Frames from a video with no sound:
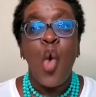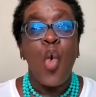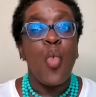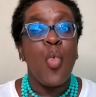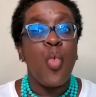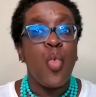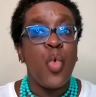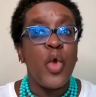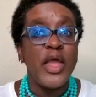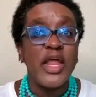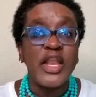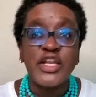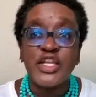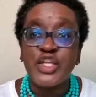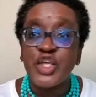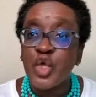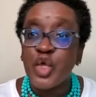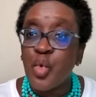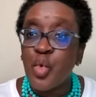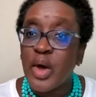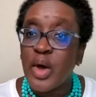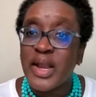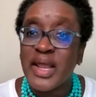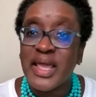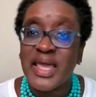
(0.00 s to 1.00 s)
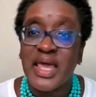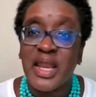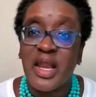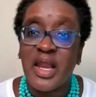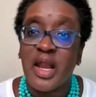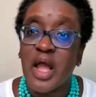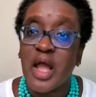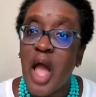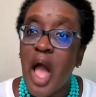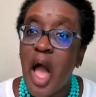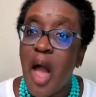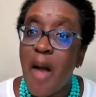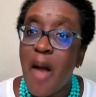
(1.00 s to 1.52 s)
When do you want to get
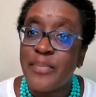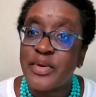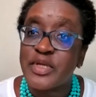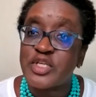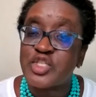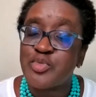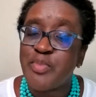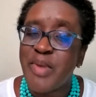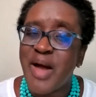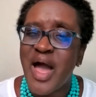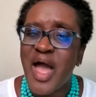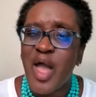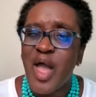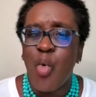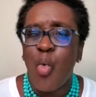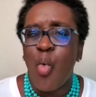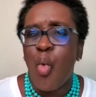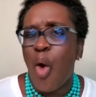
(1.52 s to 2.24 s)
it accomplished by?